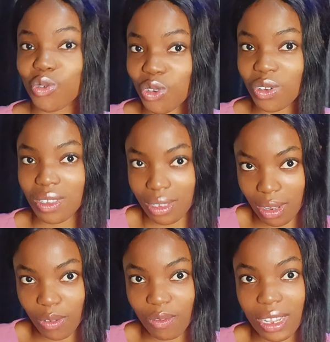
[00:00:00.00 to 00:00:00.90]
to
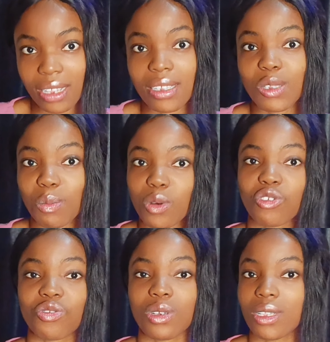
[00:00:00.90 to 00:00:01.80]
yourself that is
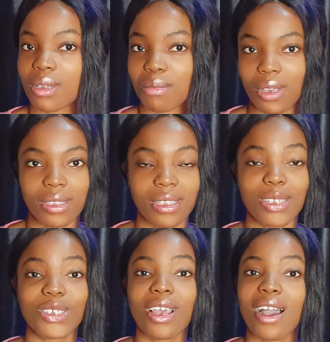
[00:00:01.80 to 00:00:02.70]
portraying the
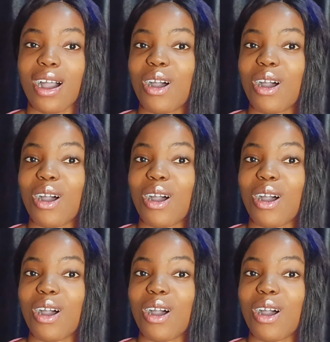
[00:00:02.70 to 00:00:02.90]
message,